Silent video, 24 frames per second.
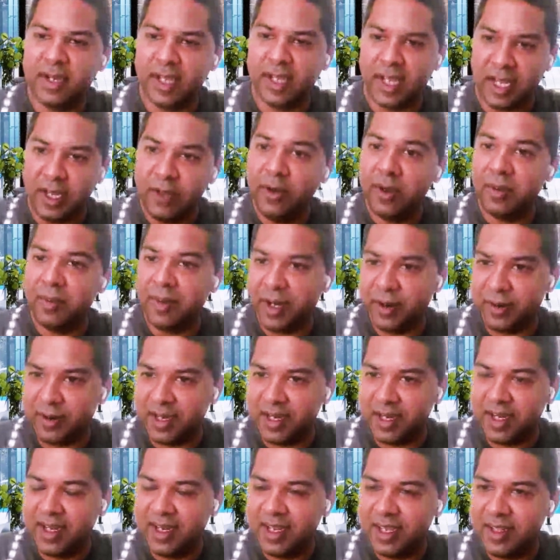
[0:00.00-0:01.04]
tell you
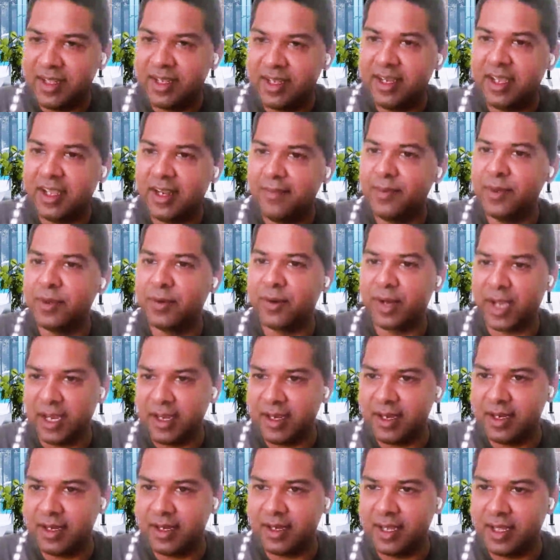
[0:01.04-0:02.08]
about it and then help you
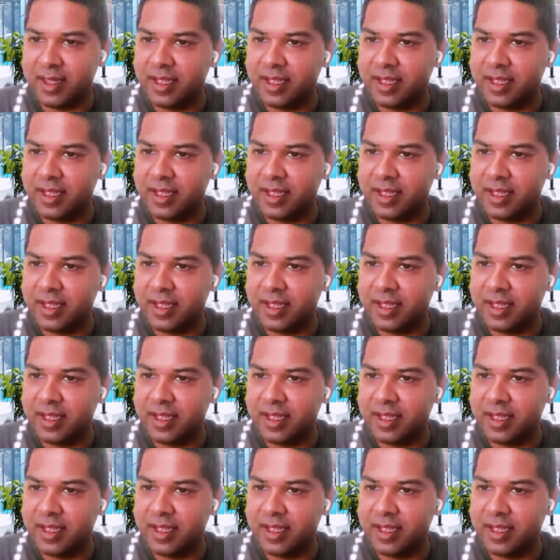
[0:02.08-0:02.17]
write it